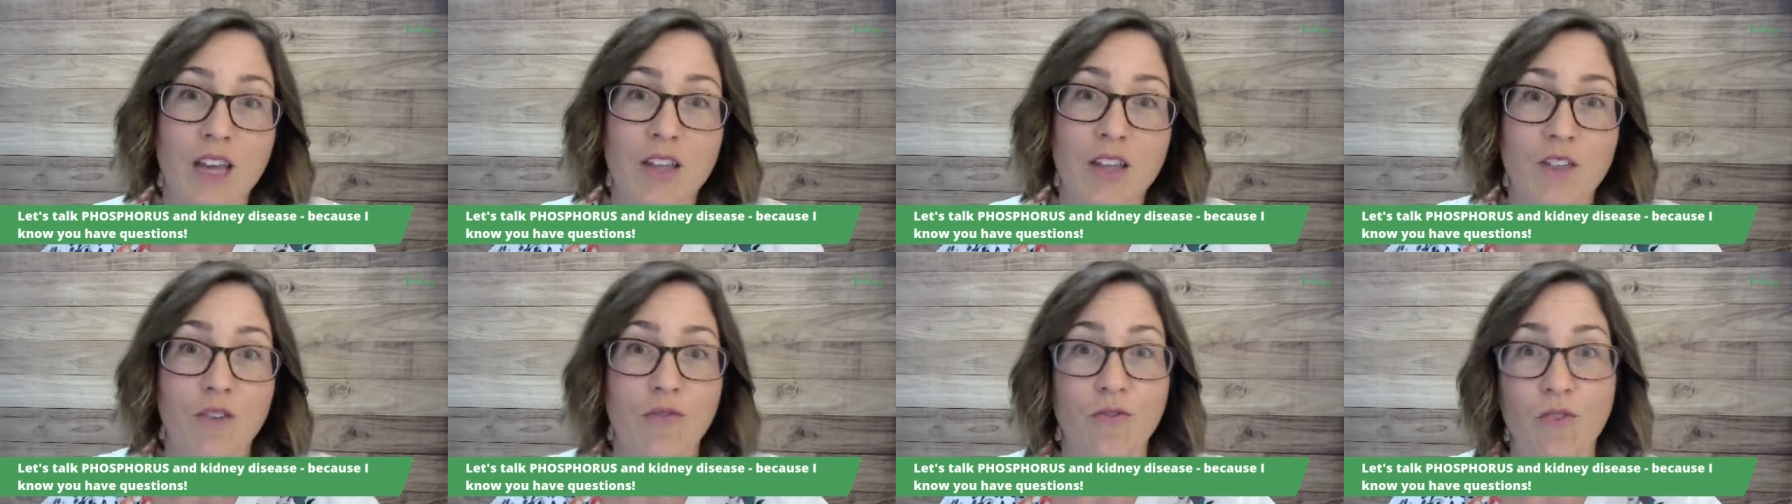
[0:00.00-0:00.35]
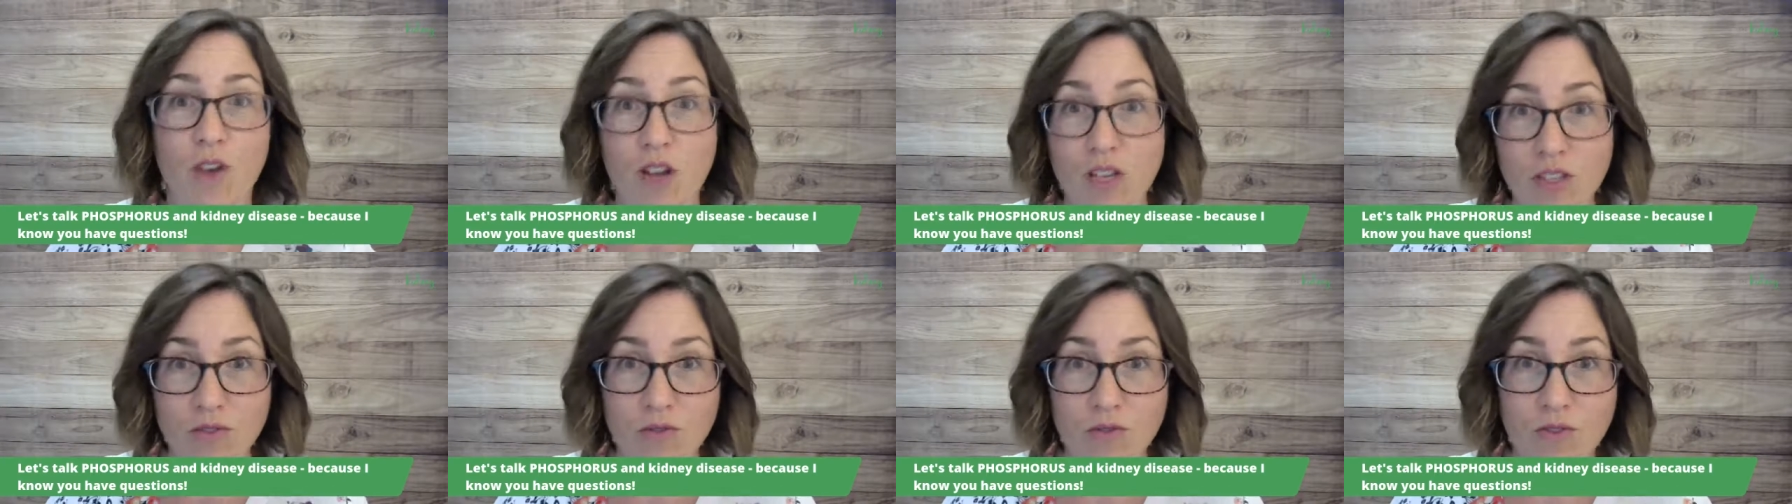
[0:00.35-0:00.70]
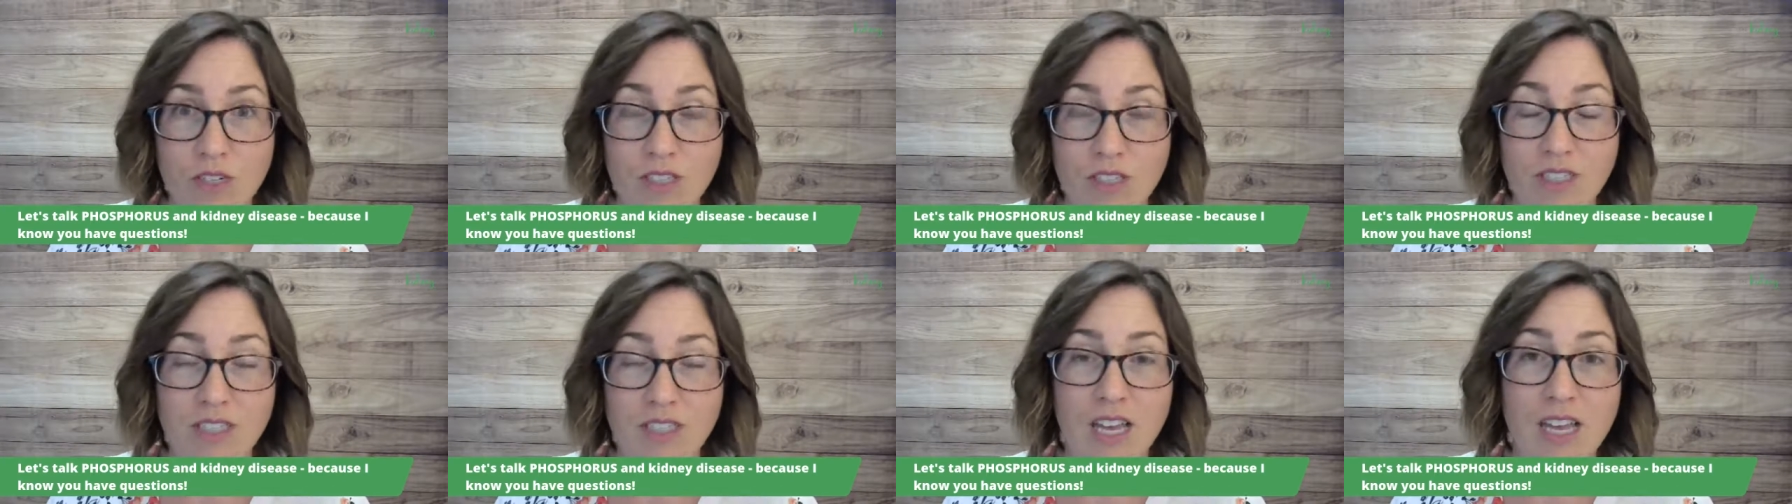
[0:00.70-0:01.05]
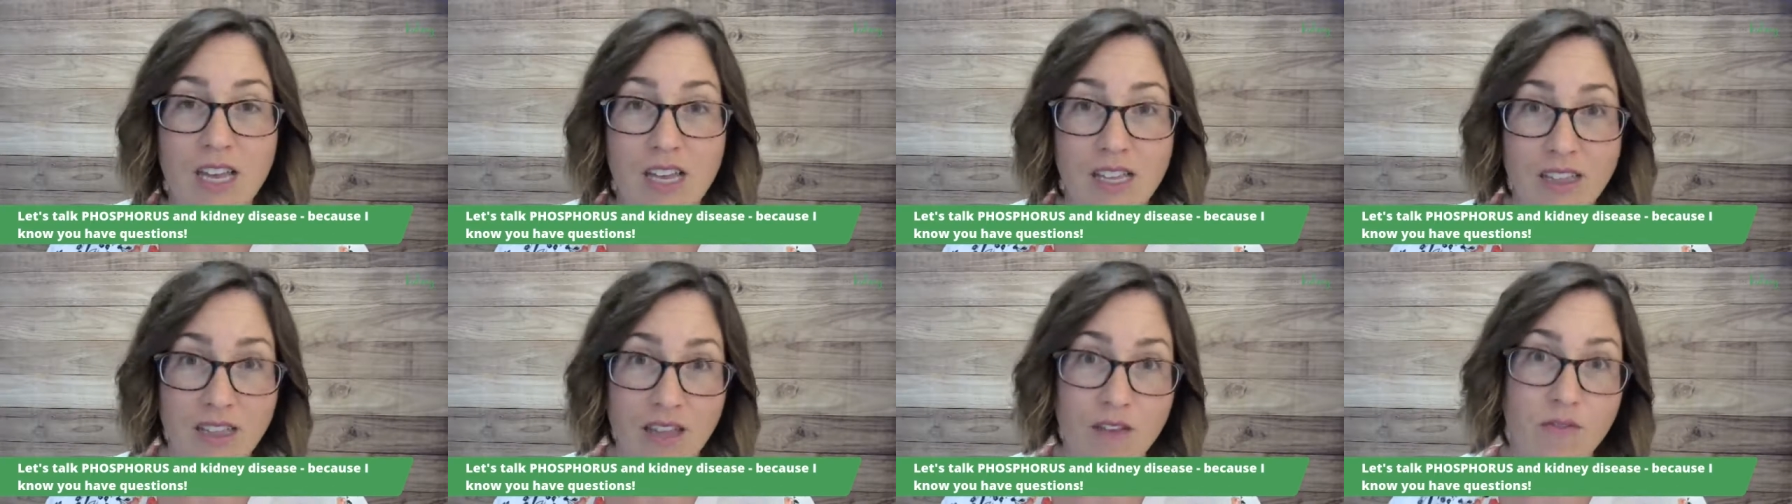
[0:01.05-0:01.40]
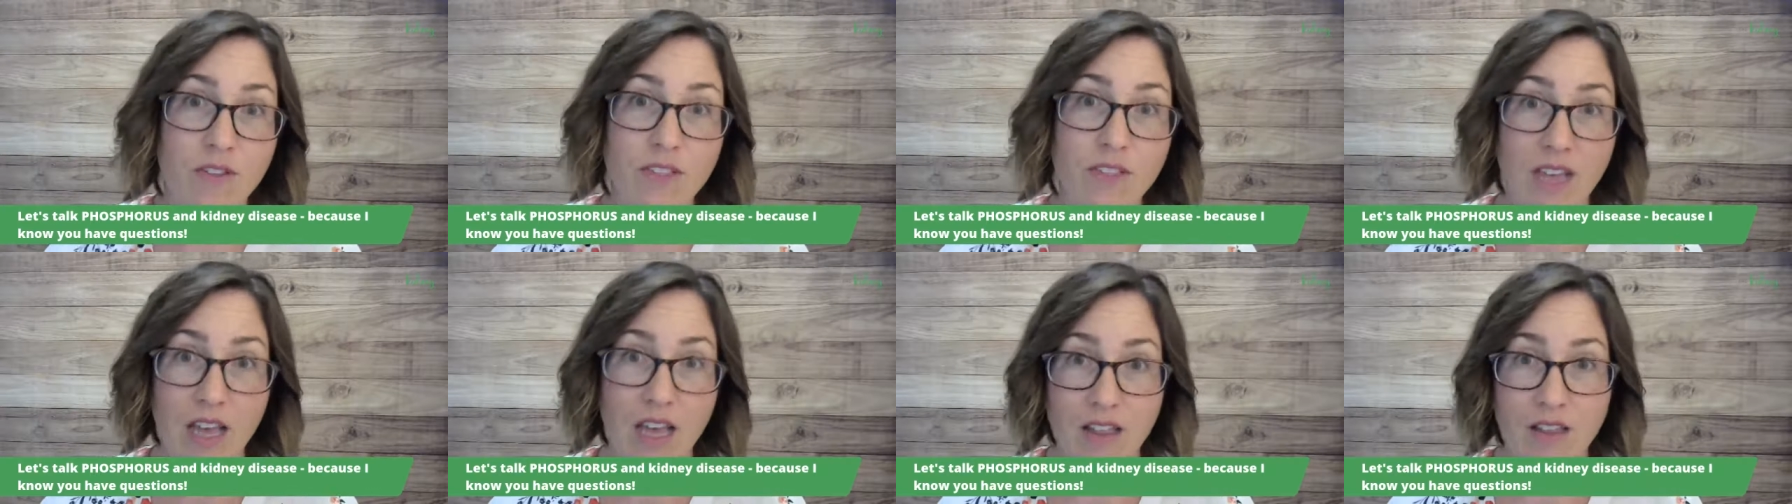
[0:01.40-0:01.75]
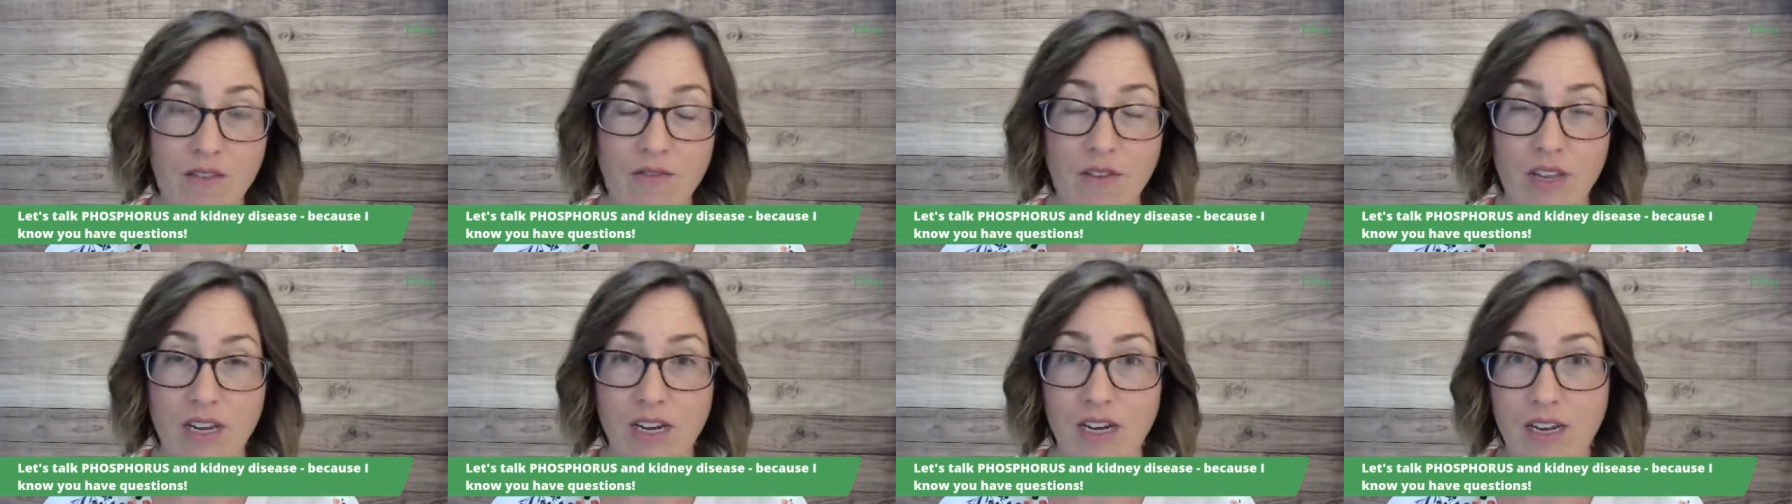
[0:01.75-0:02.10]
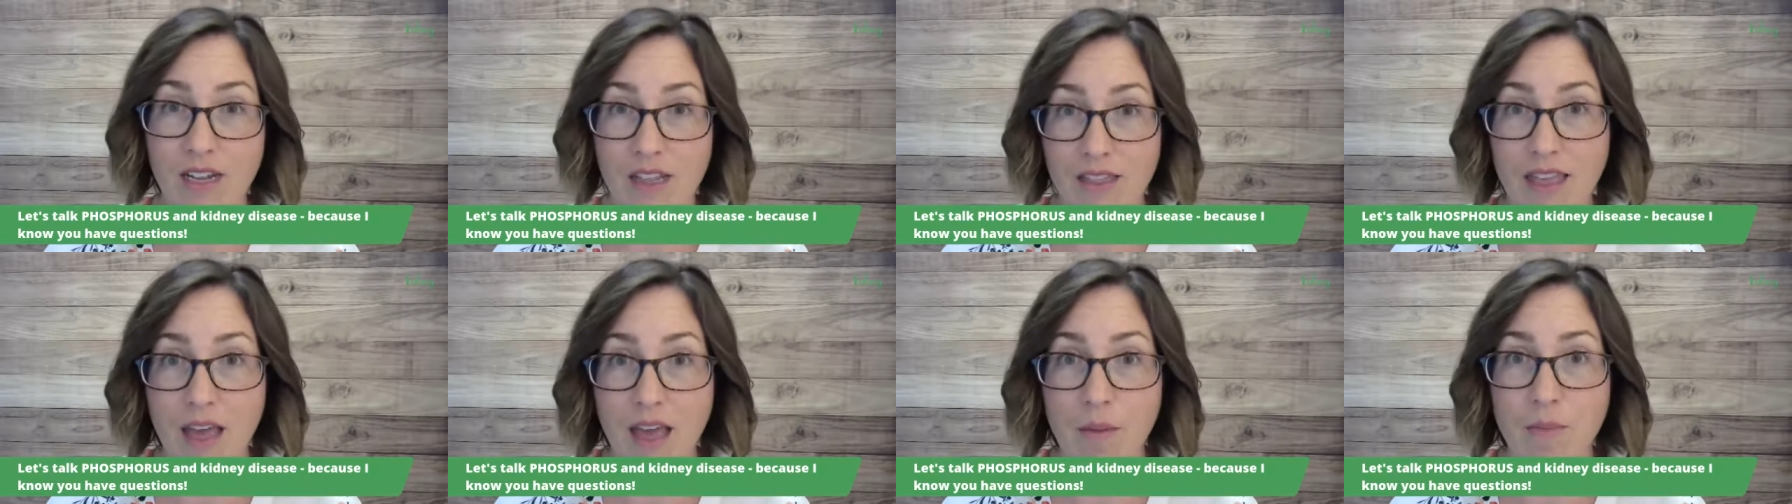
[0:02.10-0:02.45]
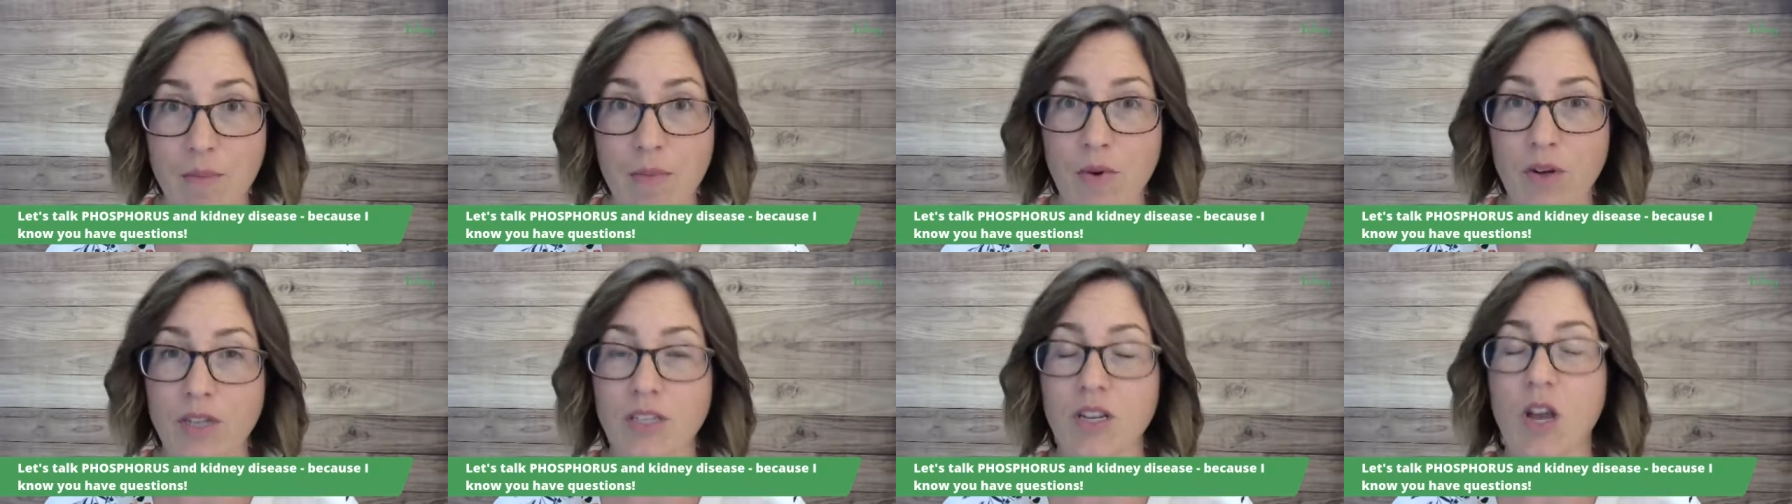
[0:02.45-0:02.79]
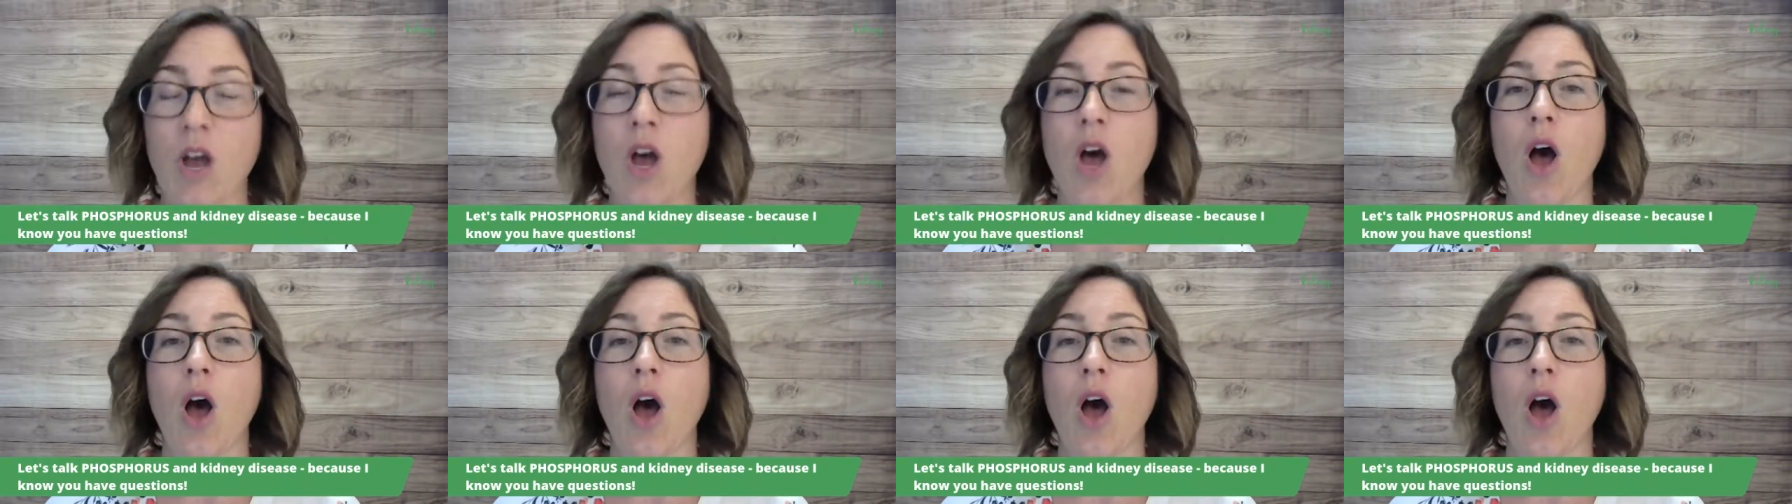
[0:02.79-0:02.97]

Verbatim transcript: the phosphorus levels elevated at that point.